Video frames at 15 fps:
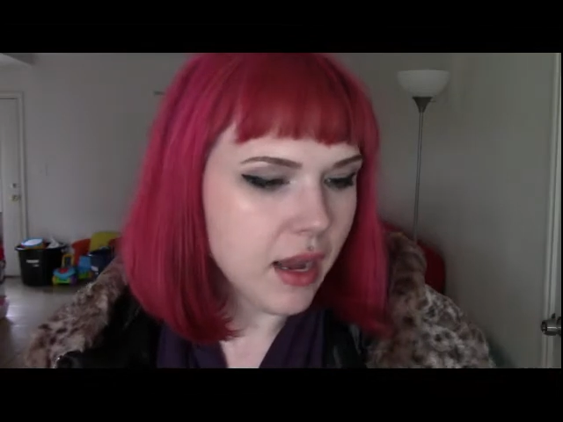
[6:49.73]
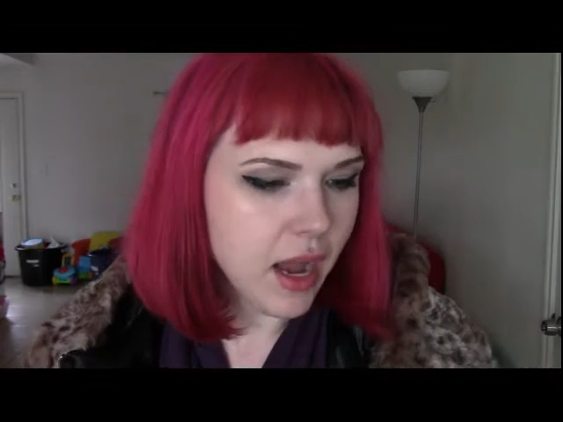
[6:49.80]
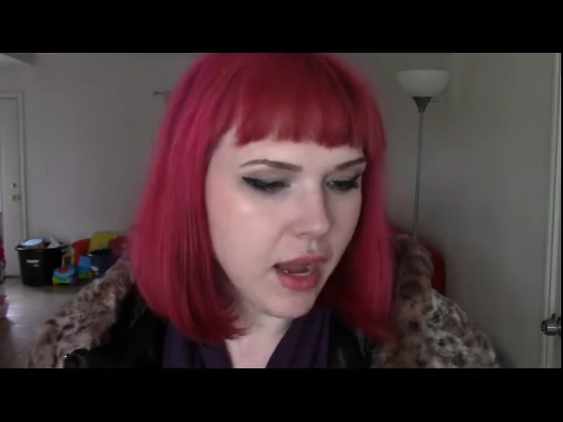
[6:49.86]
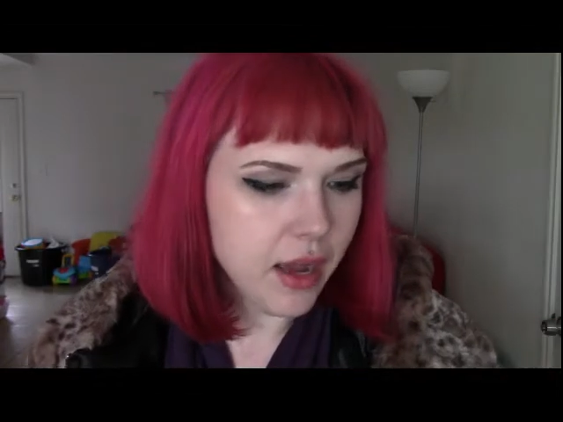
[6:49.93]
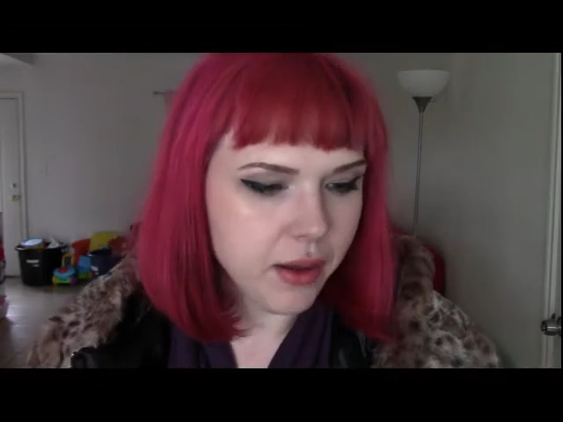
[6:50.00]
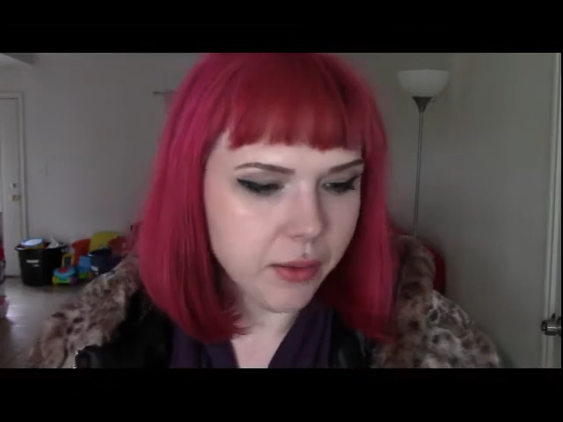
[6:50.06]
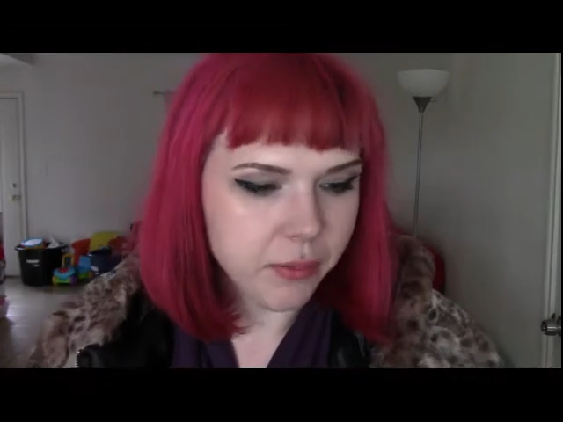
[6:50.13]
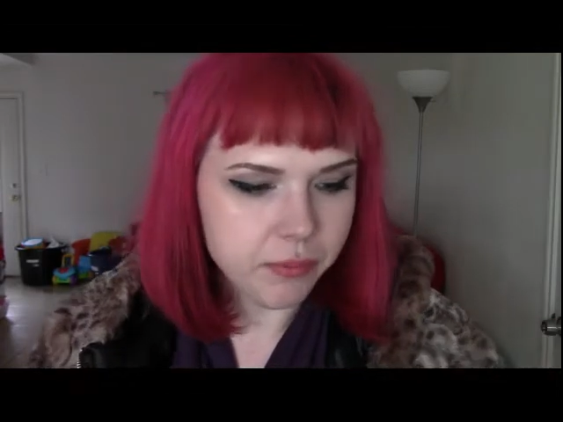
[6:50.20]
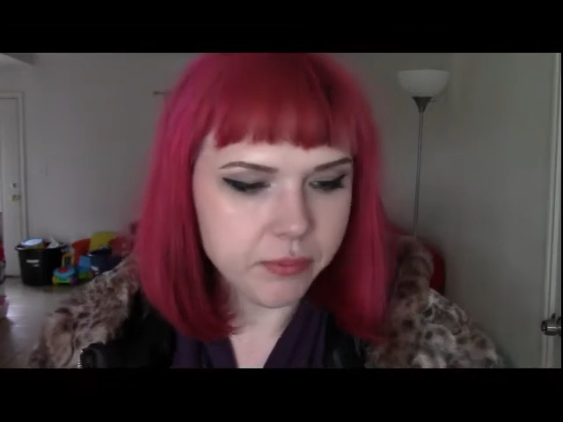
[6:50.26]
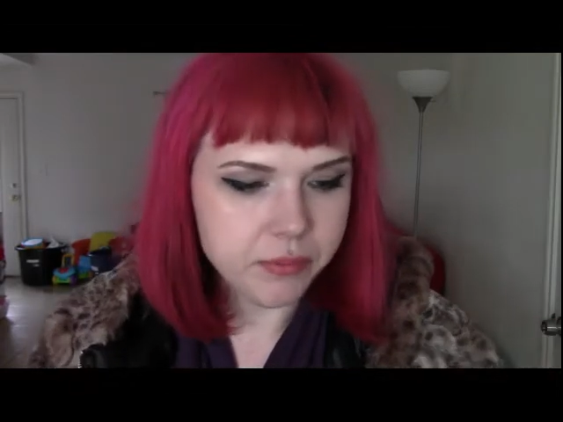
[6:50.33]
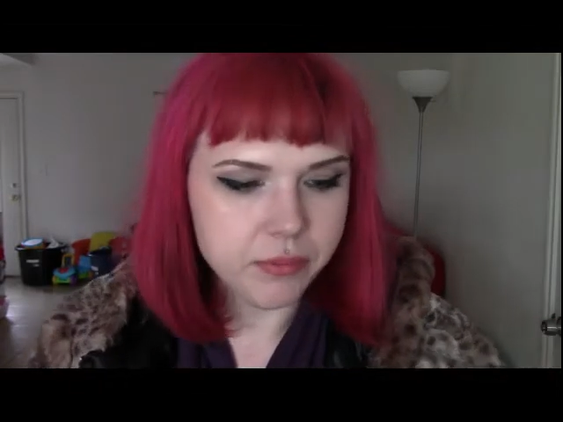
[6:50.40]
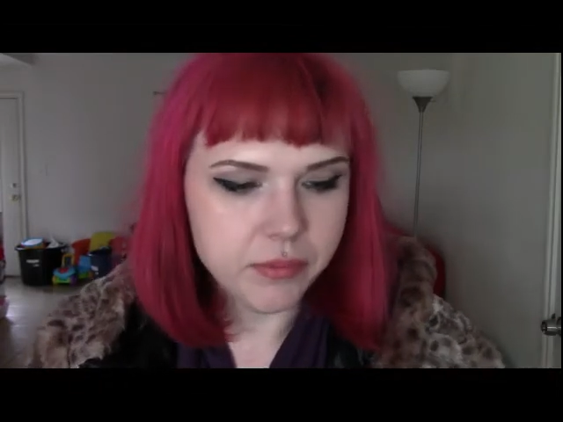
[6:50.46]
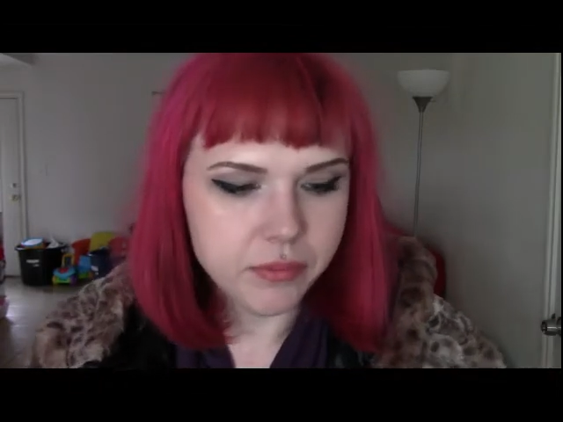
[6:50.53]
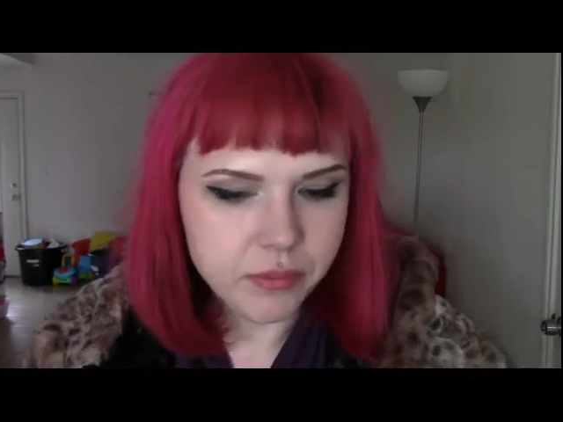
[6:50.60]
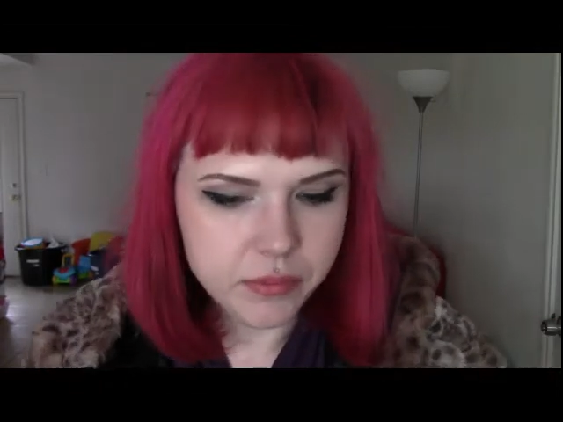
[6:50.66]

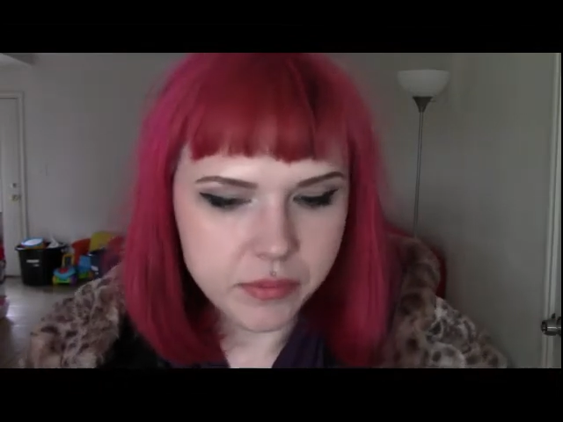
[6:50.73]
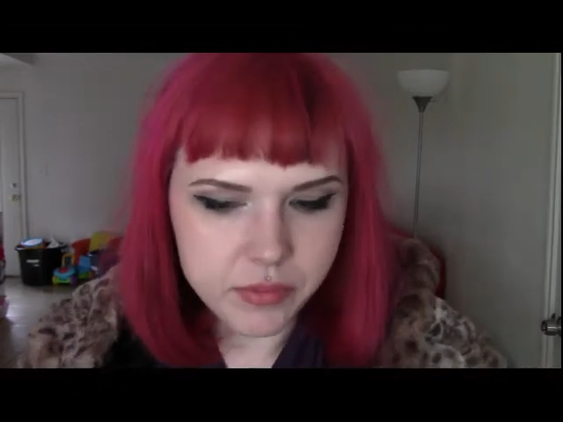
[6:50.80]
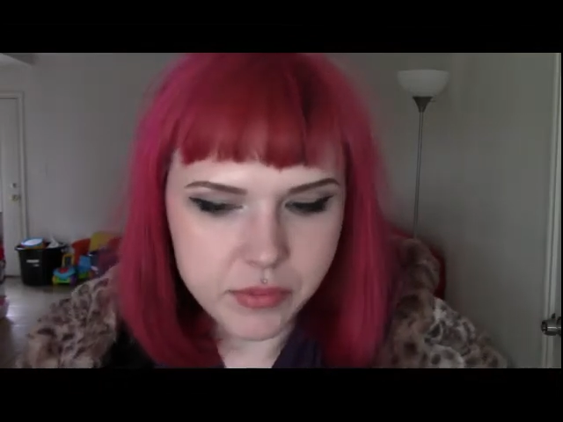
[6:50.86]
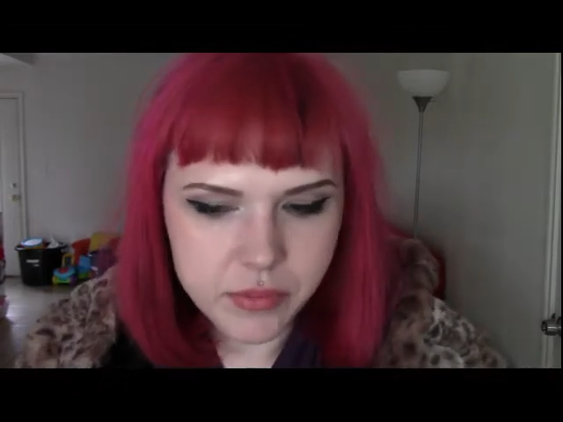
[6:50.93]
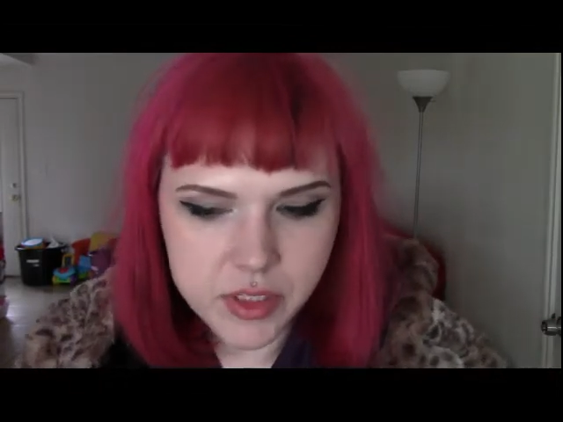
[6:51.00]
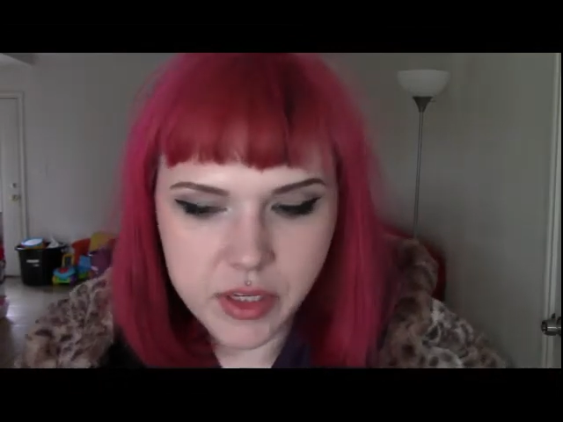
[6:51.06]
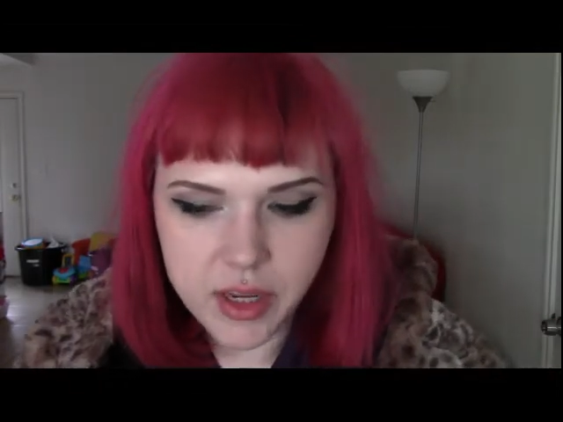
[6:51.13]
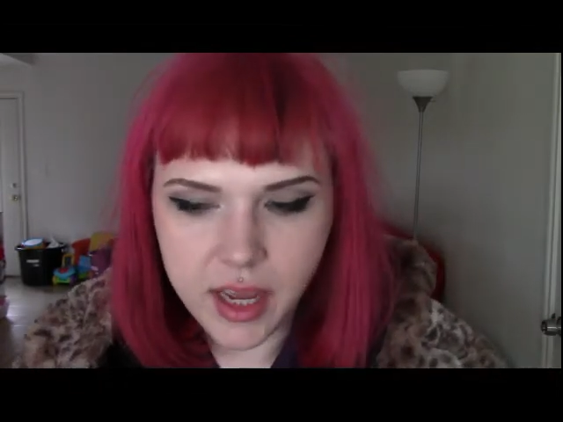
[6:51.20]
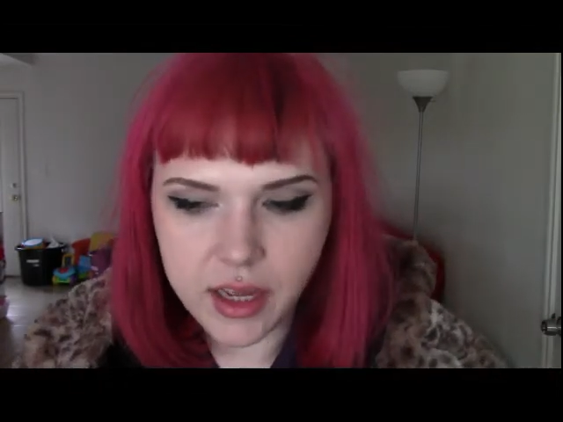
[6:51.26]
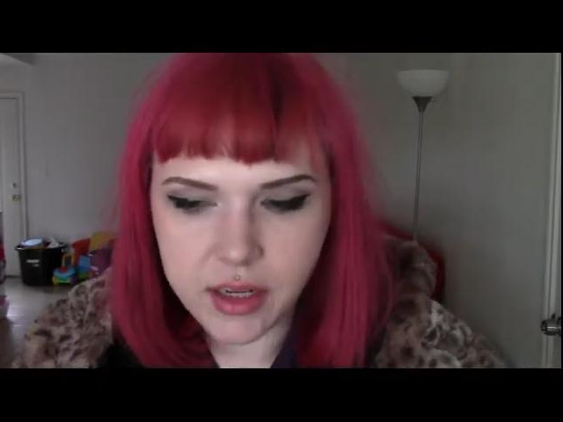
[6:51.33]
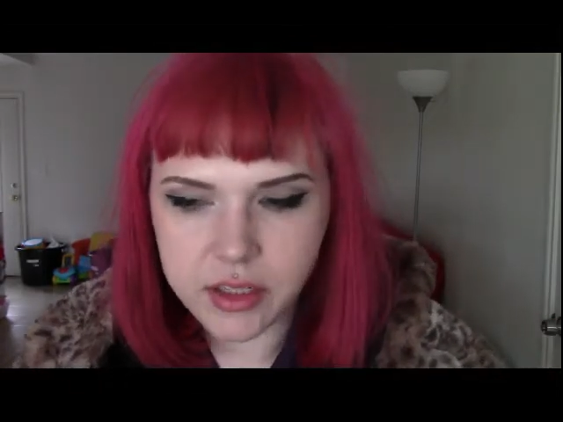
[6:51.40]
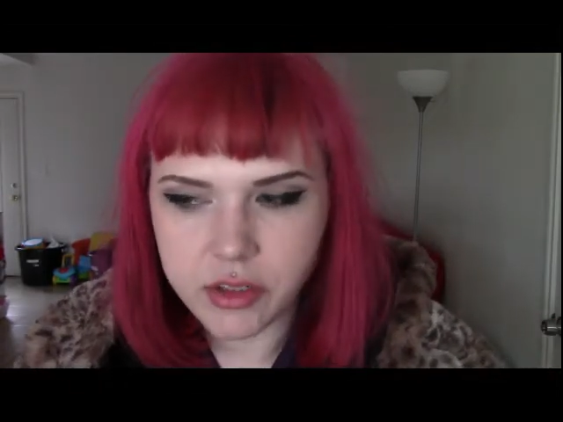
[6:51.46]
So yeah,